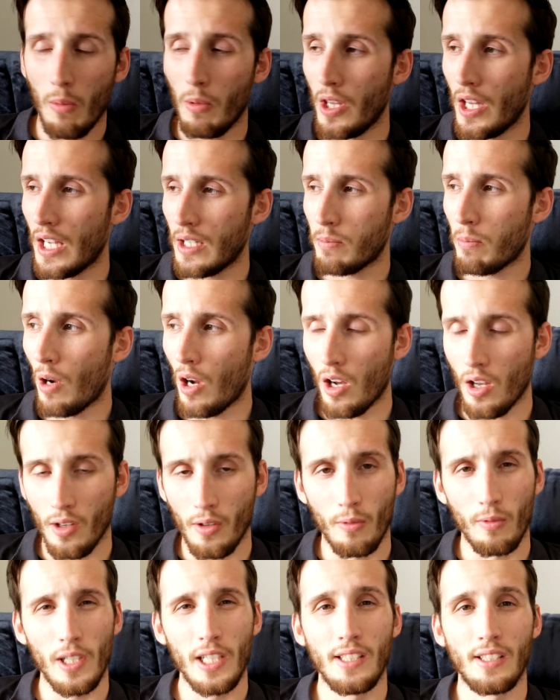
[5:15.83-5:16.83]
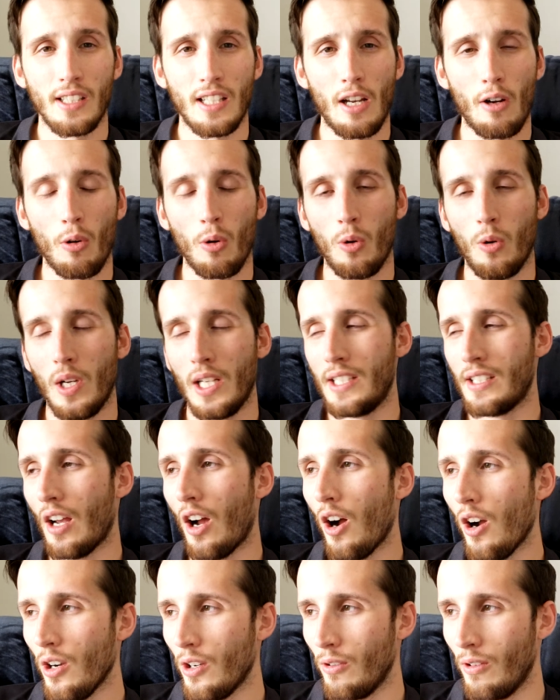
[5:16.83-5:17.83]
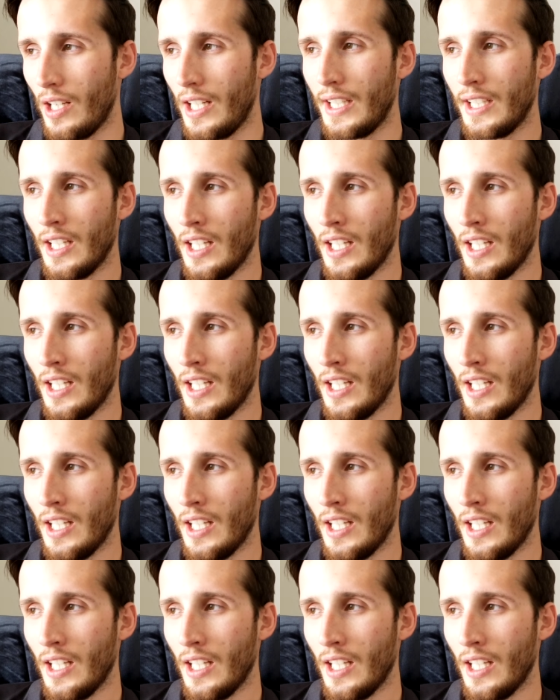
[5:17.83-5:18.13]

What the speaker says: and that's part of the reason they're always hiring.